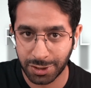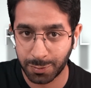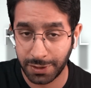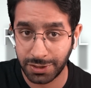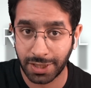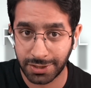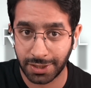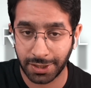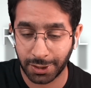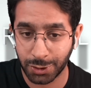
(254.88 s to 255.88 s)
PGI
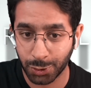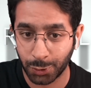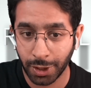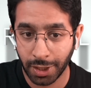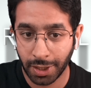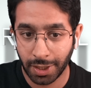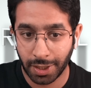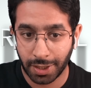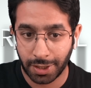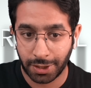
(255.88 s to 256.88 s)
Chandigarh. So
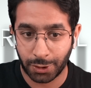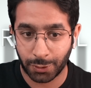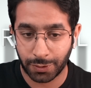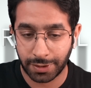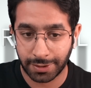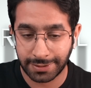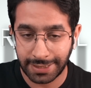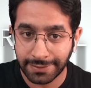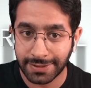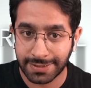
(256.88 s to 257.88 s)

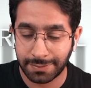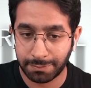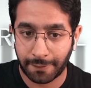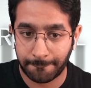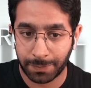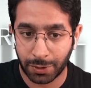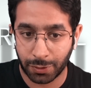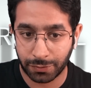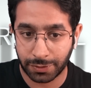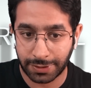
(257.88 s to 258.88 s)
take this in,
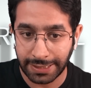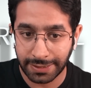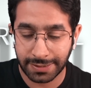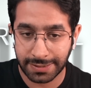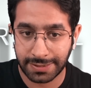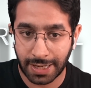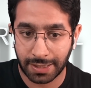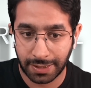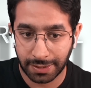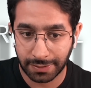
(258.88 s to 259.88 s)
right at the
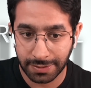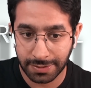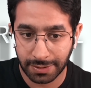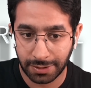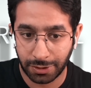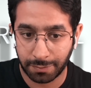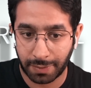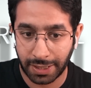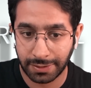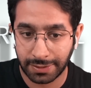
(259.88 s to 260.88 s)
start, take this in your
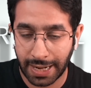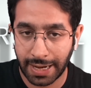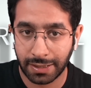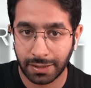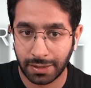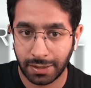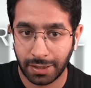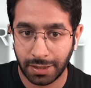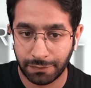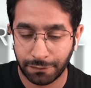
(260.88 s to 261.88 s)
mind that
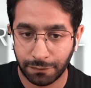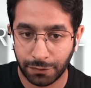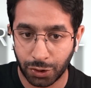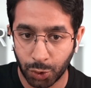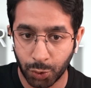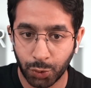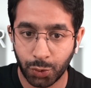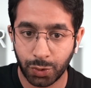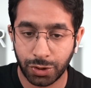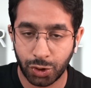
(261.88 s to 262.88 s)
if
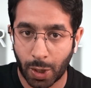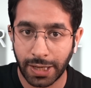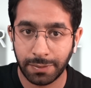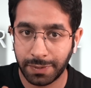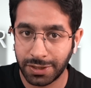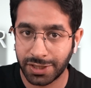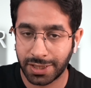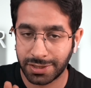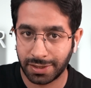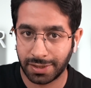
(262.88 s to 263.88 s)
you join
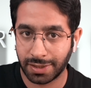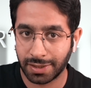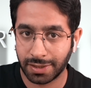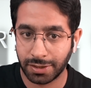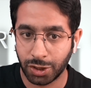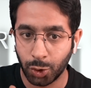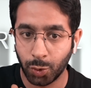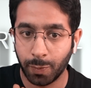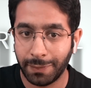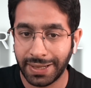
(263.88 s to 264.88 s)
PGI Chandigarh,
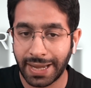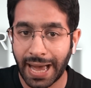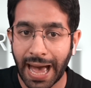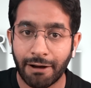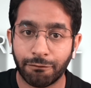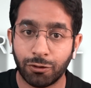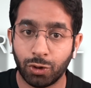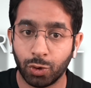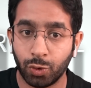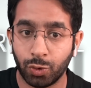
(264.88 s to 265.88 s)
you may have
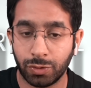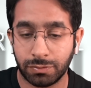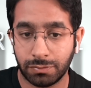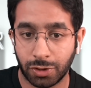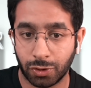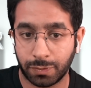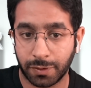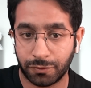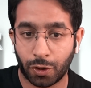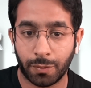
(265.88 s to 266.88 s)
to,
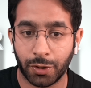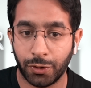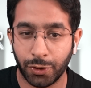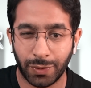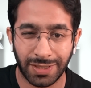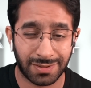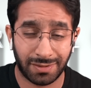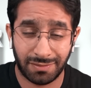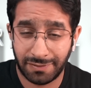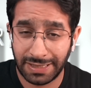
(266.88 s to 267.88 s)
perform your duties in
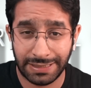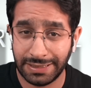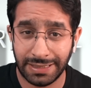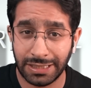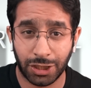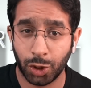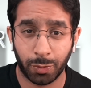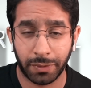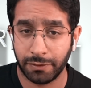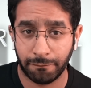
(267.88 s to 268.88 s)
a very
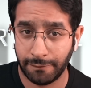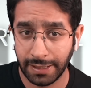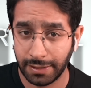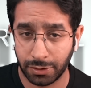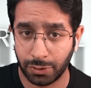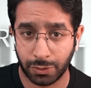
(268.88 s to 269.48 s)
inhuman way,